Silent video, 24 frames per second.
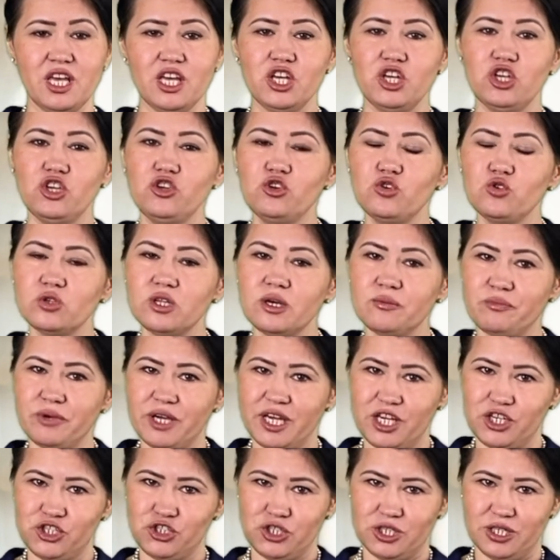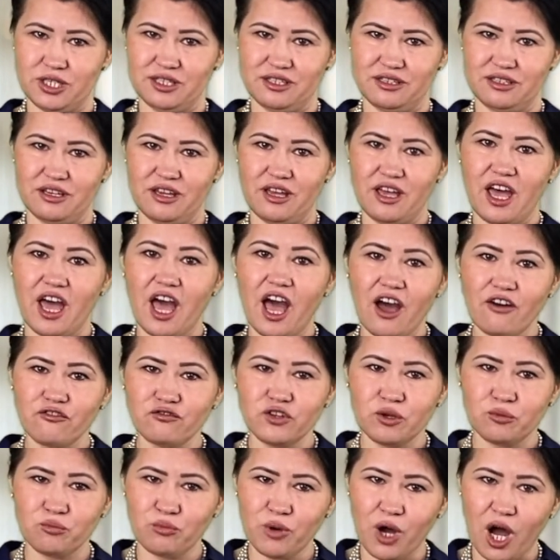You, the patient, have
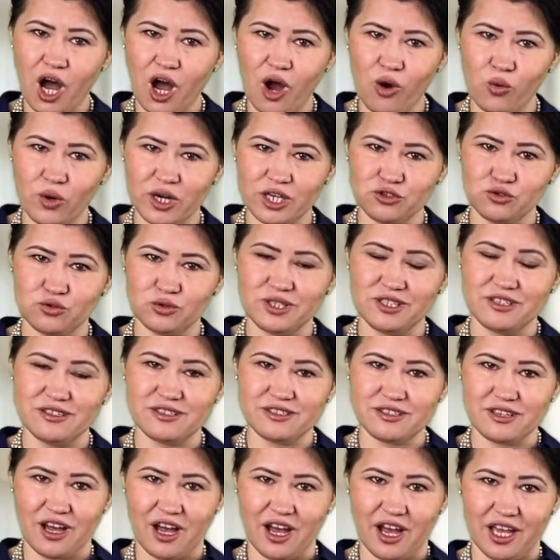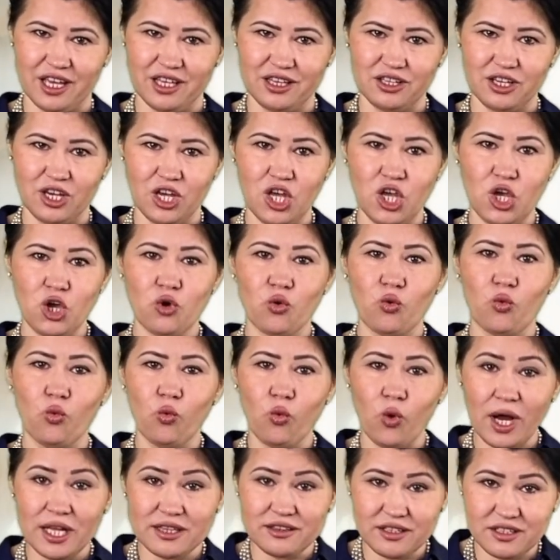the power to decide
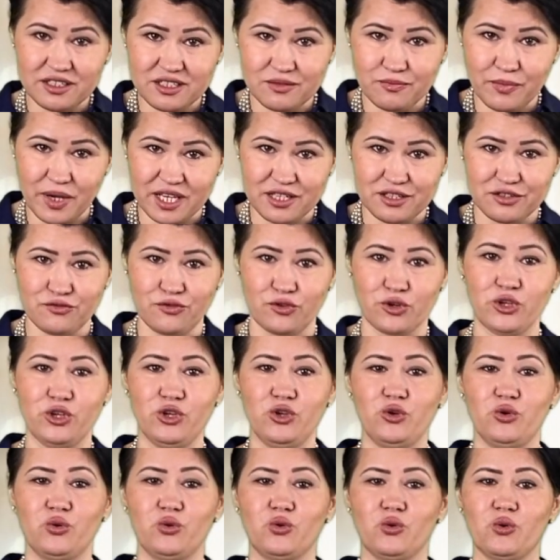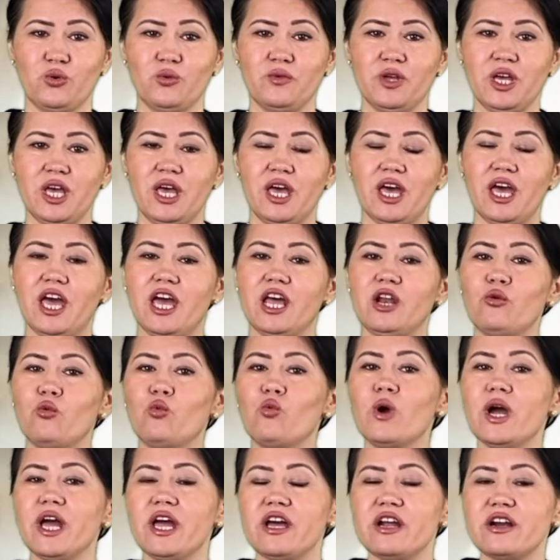what is best for you and
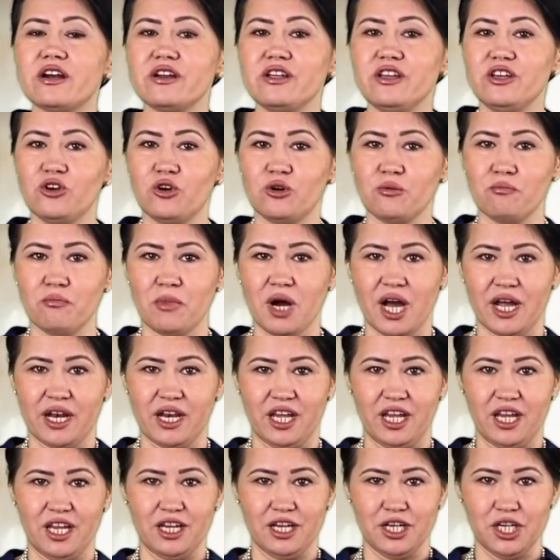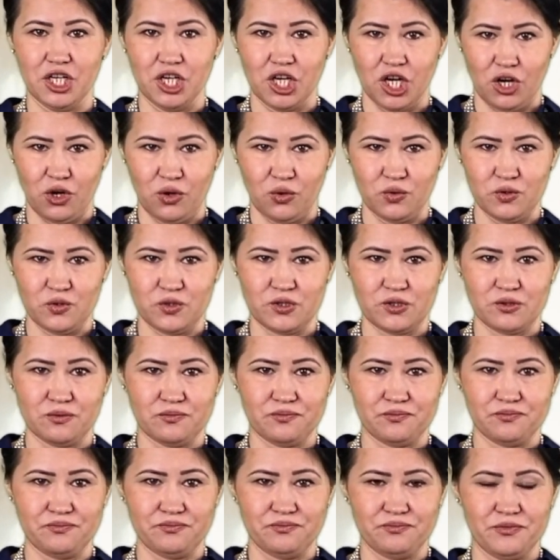where your money goes.
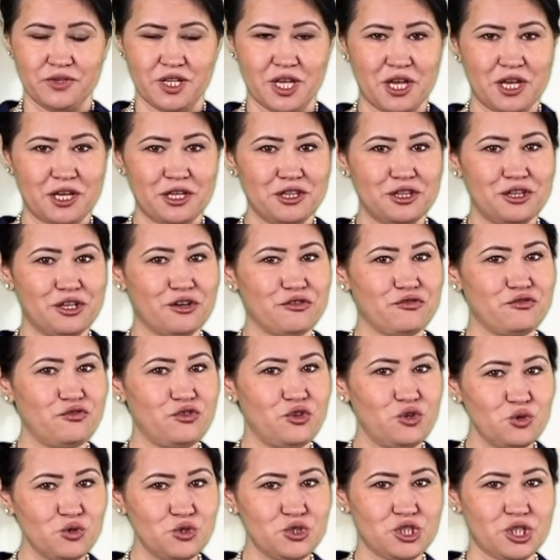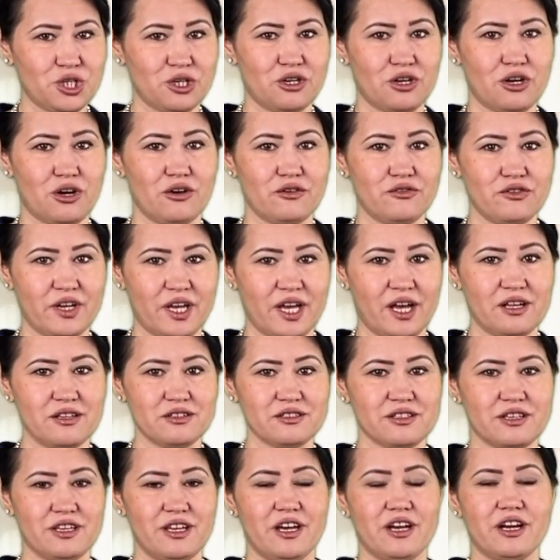The future of
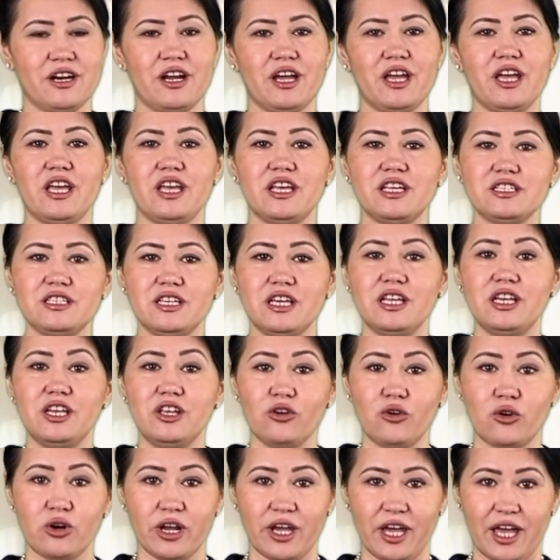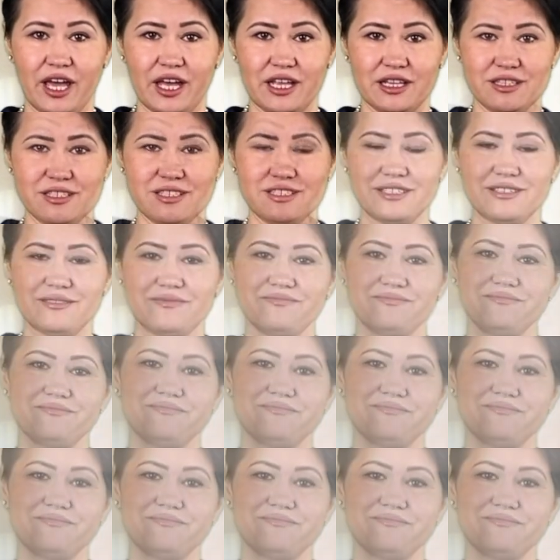healthcare is in your hands.